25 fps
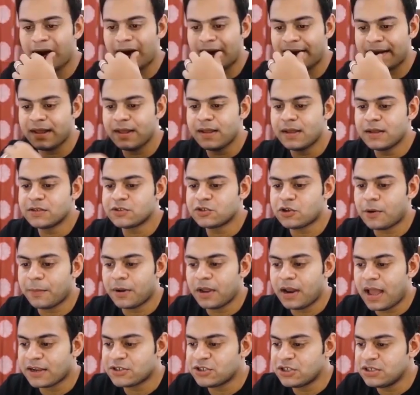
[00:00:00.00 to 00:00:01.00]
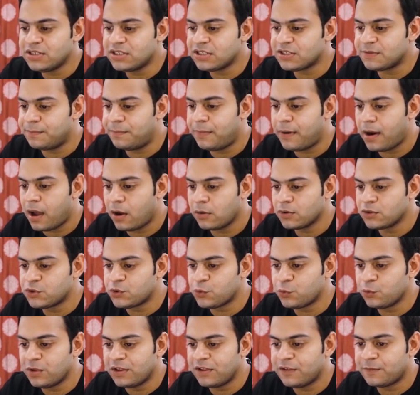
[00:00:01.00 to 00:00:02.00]
Alright, so I'm gonna actually just
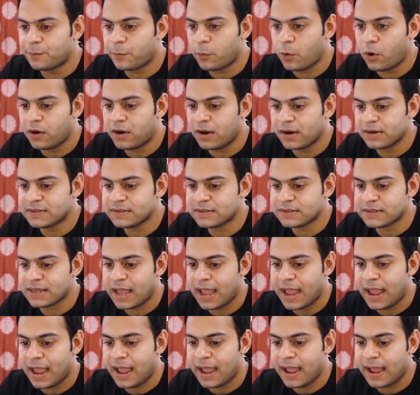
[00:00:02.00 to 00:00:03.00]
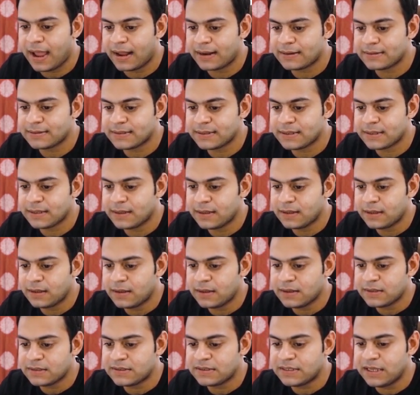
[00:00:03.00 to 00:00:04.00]
browse through these products and
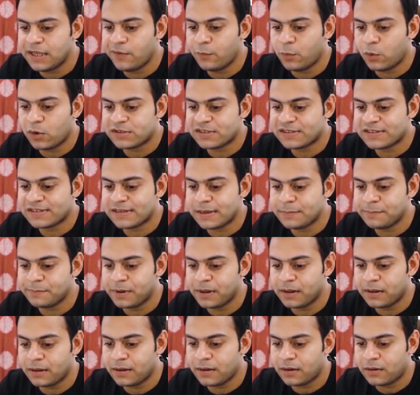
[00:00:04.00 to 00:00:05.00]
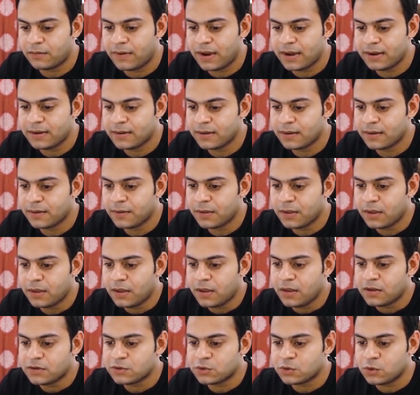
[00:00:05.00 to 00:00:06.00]
see what's simple, right?
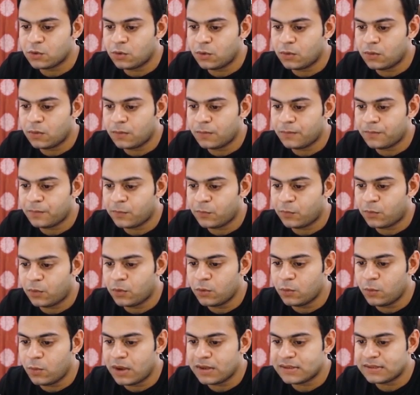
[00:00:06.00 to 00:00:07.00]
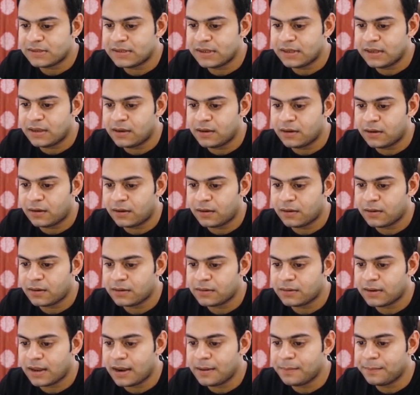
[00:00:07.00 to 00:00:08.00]
So what do I see here?
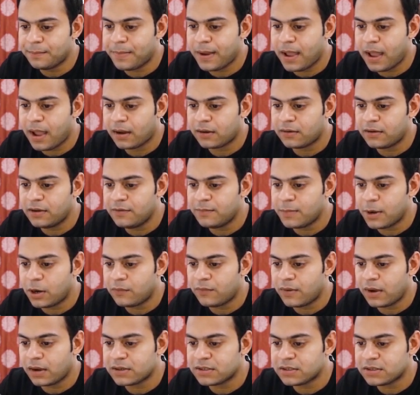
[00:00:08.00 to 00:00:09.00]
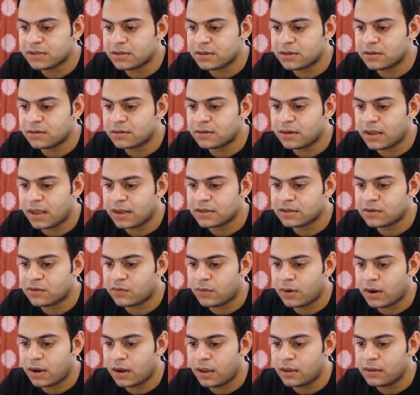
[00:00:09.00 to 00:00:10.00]
10-pack remanufactured
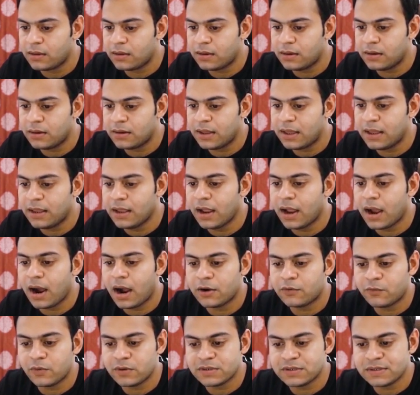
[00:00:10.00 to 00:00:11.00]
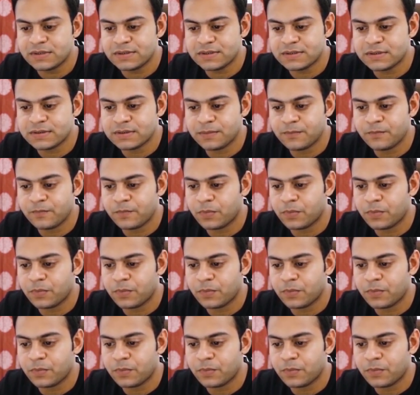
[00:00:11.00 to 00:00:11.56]
extra high yield ink cartridges.